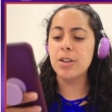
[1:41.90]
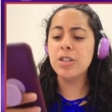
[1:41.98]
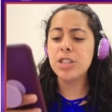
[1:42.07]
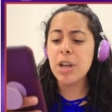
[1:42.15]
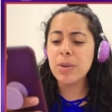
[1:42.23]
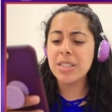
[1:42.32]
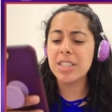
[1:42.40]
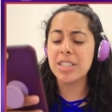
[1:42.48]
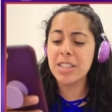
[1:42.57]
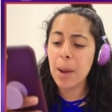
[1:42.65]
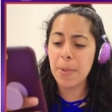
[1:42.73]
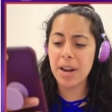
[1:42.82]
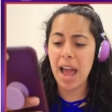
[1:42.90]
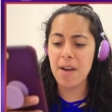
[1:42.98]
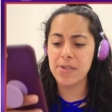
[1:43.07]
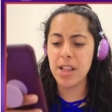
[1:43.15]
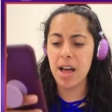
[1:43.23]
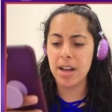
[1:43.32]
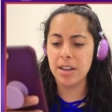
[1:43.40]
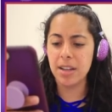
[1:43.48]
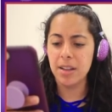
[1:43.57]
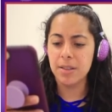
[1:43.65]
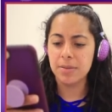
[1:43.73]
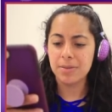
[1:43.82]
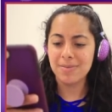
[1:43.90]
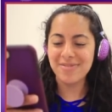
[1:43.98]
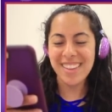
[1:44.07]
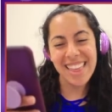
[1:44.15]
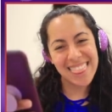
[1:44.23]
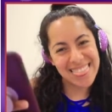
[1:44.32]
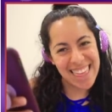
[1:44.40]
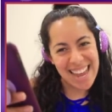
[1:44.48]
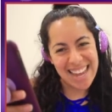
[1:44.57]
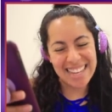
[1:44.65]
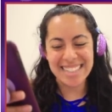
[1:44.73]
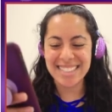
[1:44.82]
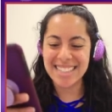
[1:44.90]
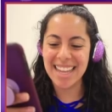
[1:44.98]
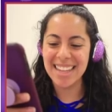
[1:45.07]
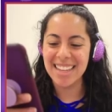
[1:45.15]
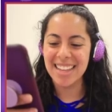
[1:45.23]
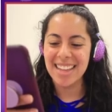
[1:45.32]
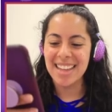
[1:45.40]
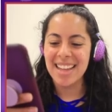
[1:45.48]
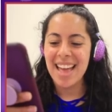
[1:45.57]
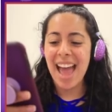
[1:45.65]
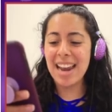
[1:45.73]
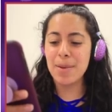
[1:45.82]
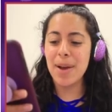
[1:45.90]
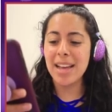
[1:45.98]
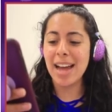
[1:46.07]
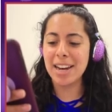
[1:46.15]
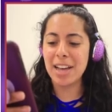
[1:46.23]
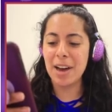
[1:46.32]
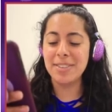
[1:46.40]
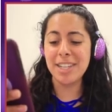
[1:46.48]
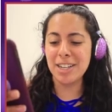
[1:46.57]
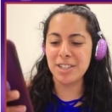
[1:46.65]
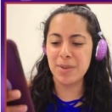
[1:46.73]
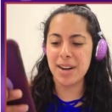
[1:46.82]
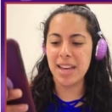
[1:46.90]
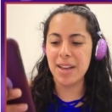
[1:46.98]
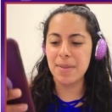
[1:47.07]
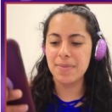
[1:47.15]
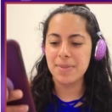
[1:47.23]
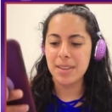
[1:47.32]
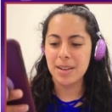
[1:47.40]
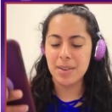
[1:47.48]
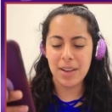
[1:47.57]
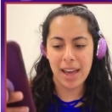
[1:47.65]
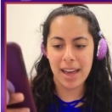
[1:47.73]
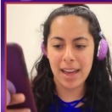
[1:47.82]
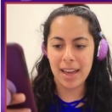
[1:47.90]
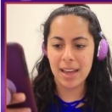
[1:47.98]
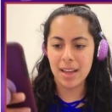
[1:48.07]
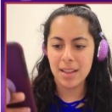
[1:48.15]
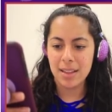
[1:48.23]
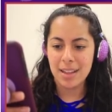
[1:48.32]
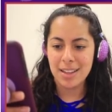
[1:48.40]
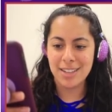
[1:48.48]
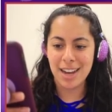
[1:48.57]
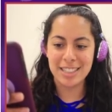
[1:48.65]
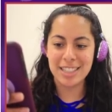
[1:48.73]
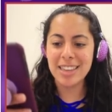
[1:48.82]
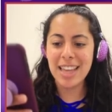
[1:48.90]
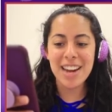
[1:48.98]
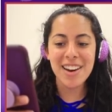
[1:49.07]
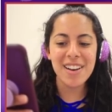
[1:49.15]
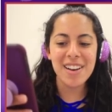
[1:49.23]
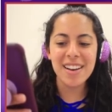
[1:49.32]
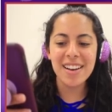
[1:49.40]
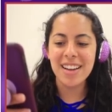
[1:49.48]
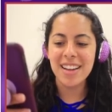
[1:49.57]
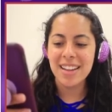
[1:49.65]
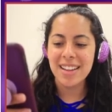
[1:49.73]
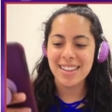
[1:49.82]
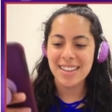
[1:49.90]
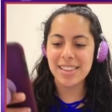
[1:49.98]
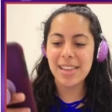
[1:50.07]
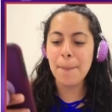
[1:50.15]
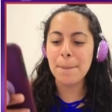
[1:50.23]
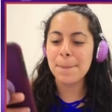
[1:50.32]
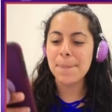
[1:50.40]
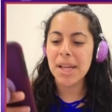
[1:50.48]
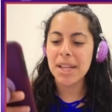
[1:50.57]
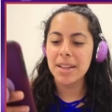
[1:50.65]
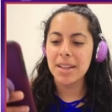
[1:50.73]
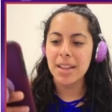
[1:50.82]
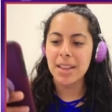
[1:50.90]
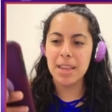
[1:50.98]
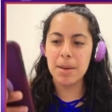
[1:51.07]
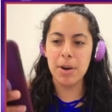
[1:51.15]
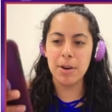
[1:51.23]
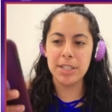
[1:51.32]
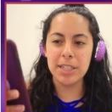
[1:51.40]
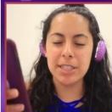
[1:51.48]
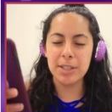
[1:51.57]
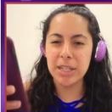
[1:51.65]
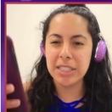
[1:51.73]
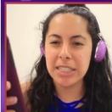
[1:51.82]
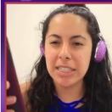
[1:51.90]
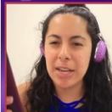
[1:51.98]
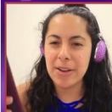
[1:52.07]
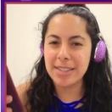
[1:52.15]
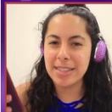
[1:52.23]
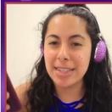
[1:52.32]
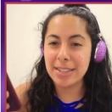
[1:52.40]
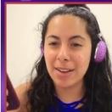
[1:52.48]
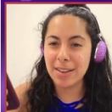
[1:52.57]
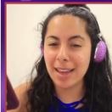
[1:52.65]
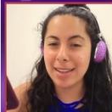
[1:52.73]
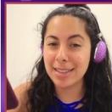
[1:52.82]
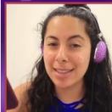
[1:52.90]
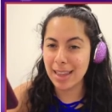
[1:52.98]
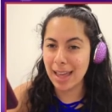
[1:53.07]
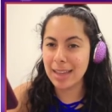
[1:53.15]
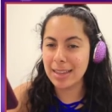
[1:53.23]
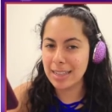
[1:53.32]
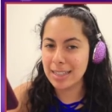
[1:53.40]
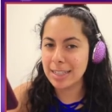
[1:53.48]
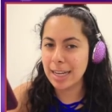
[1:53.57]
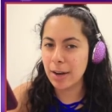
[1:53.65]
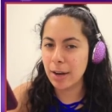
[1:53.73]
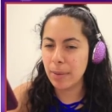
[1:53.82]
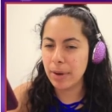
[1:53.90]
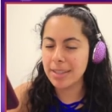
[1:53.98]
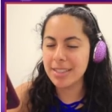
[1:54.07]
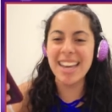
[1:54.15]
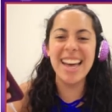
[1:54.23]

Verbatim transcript: You're so stubborn, Avalon. Thanks. Anyway, gotta go. Dinner's ready. Okay. Talk to you later. Yep. The emojis choices they use in this are like slightly scary ones.